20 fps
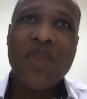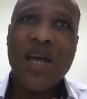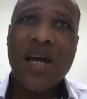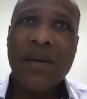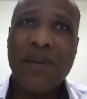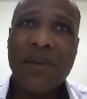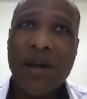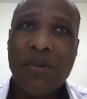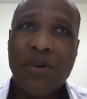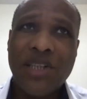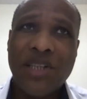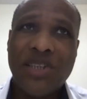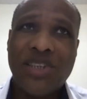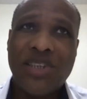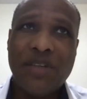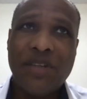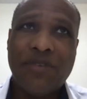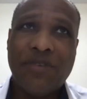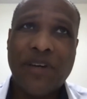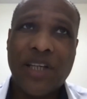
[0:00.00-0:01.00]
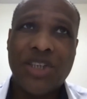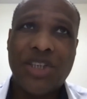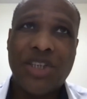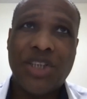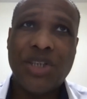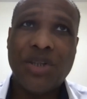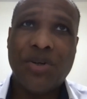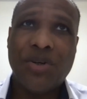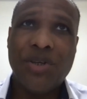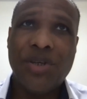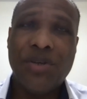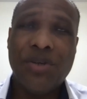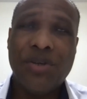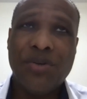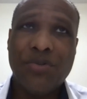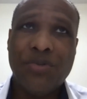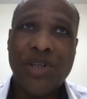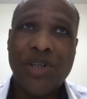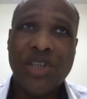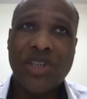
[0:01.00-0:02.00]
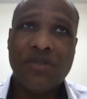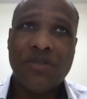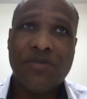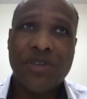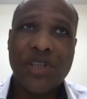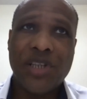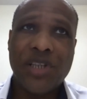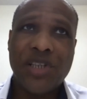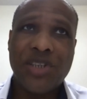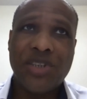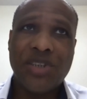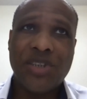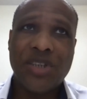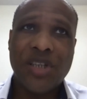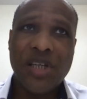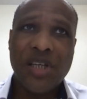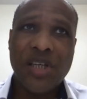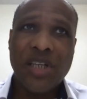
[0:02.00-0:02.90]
I want to see if I can show you the reason for this.